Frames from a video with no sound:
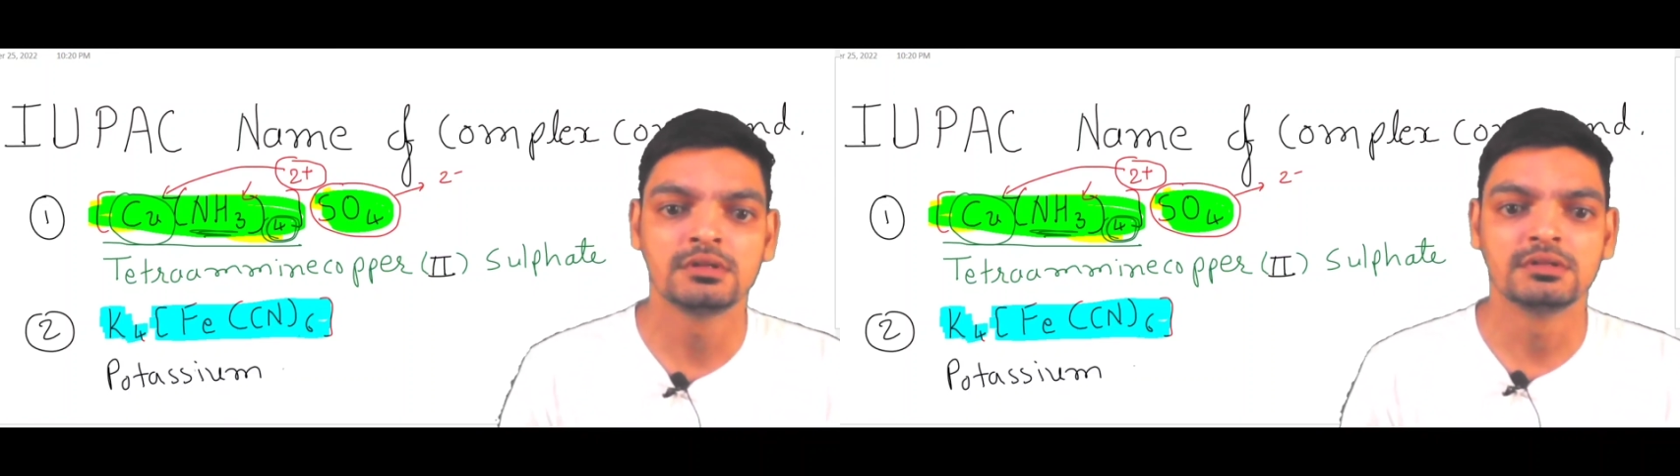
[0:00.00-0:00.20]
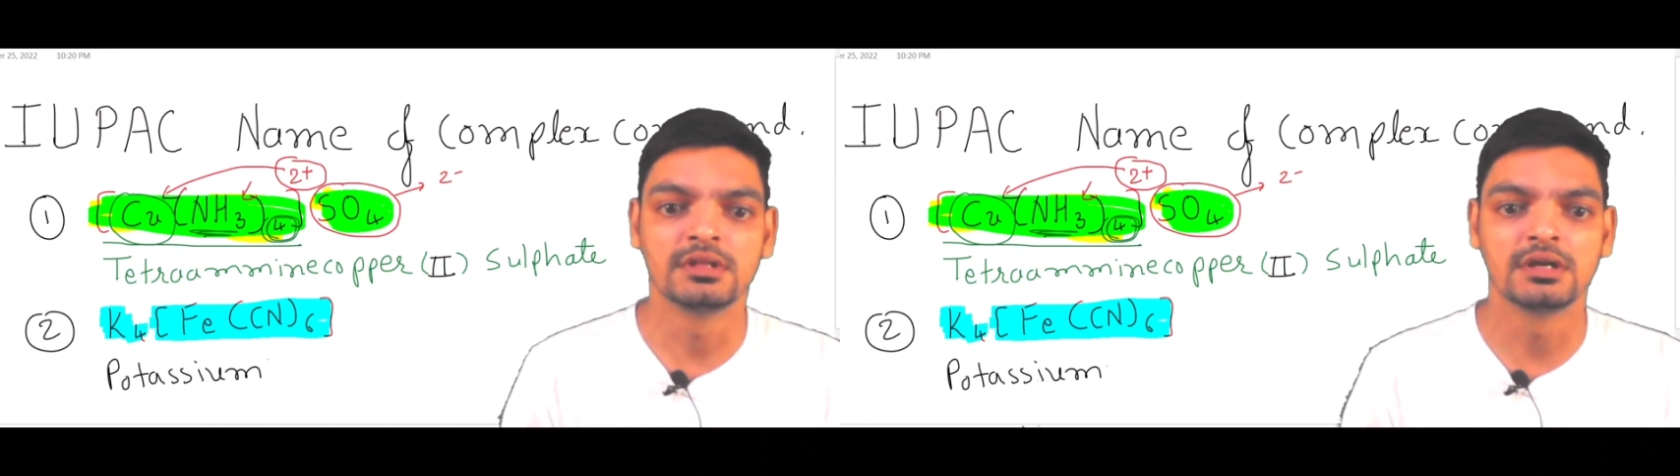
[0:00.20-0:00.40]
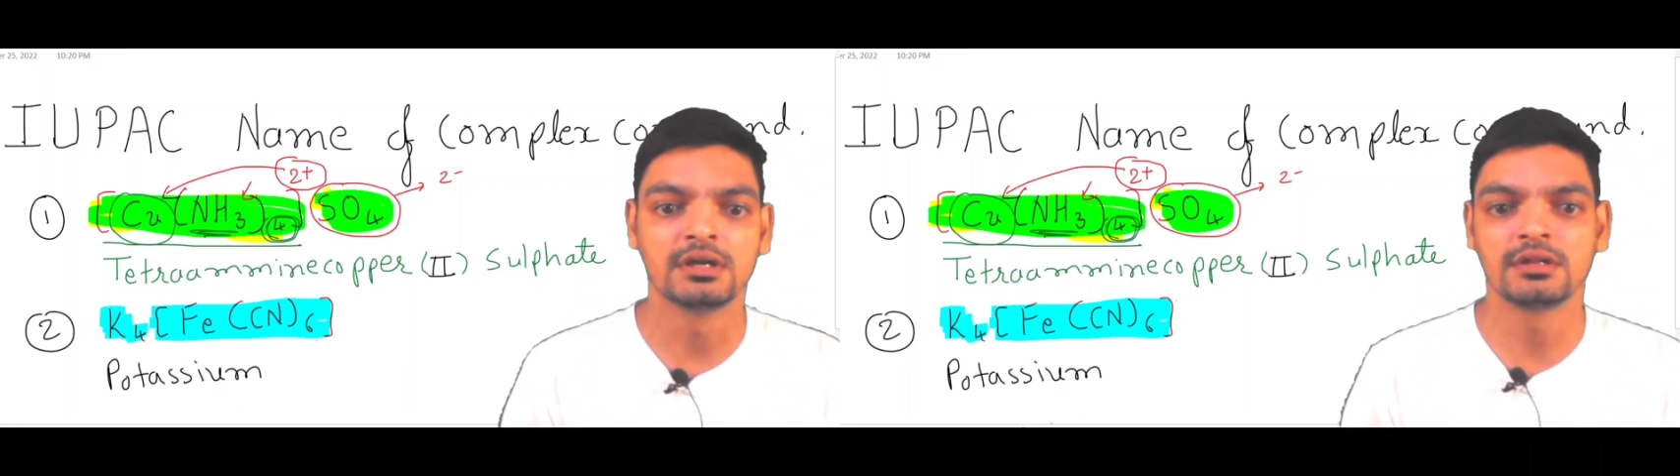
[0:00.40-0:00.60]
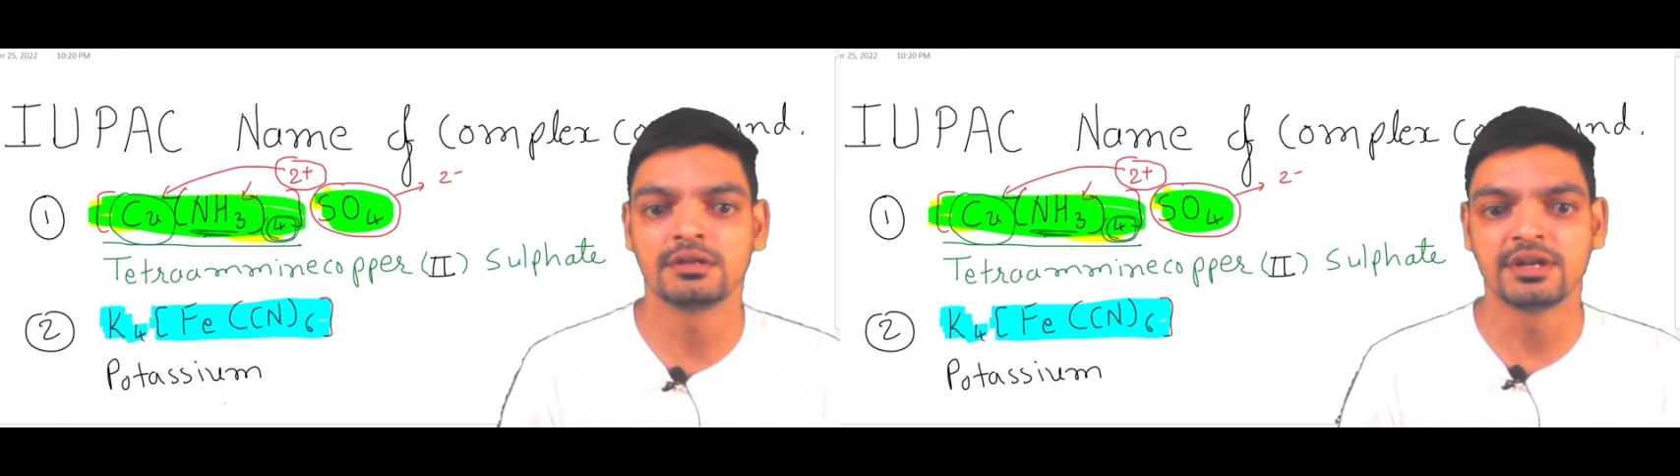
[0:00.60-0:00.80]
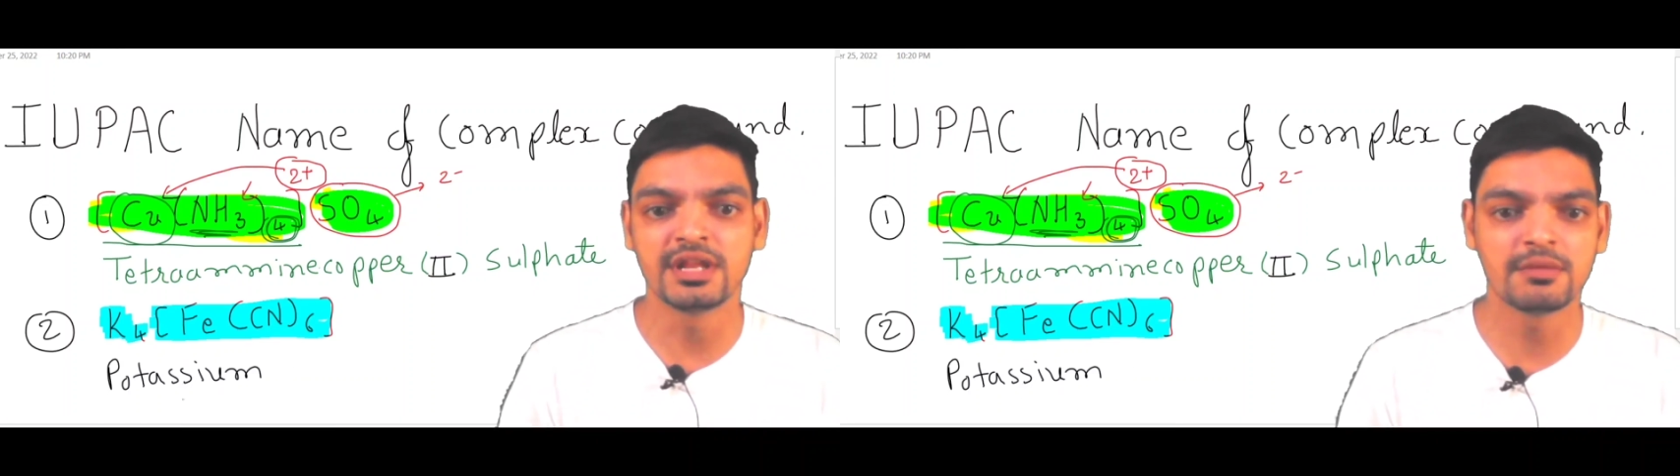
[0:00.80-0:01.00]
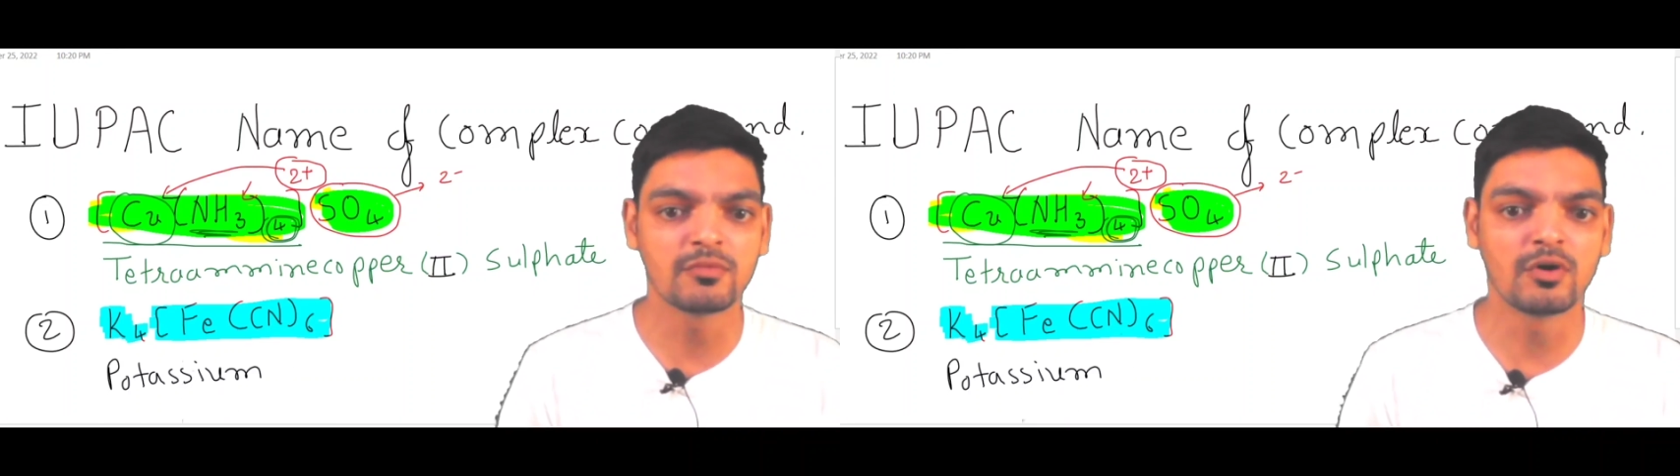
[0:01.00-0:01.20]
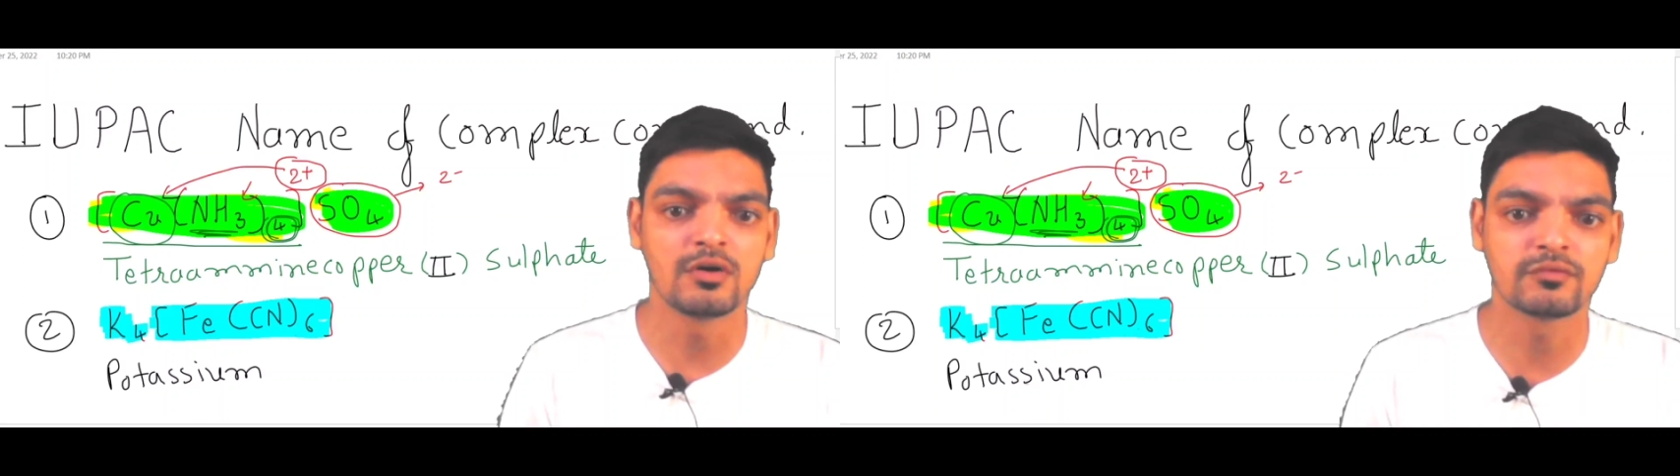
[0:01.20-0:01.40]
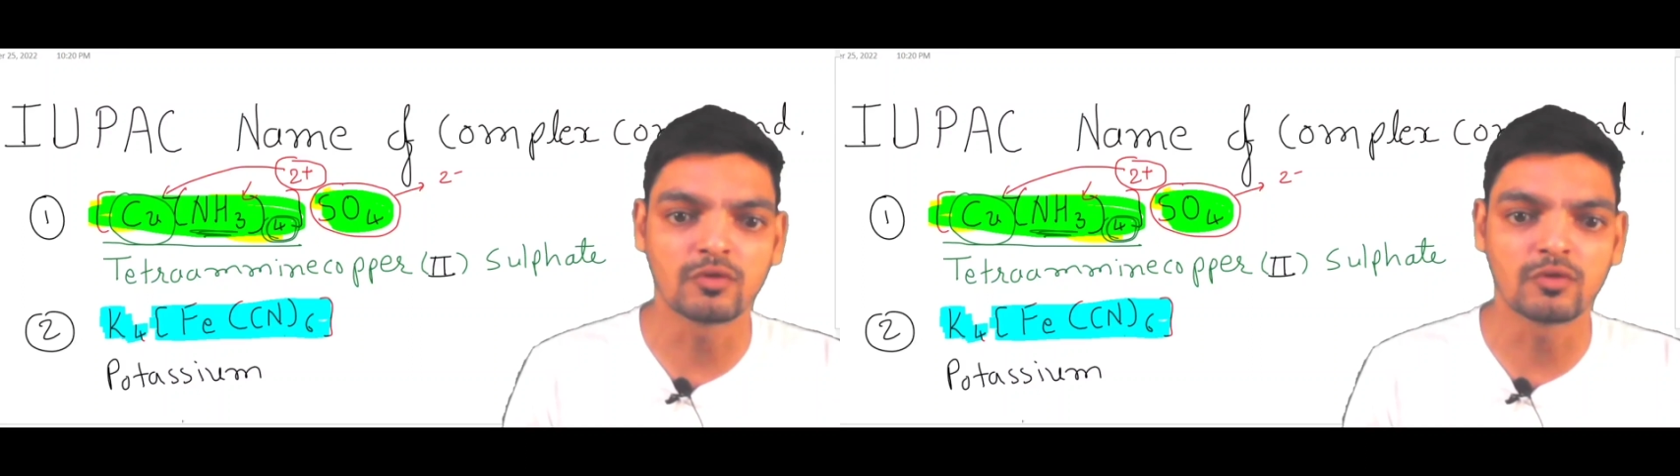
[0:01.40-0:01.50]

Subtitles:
the name of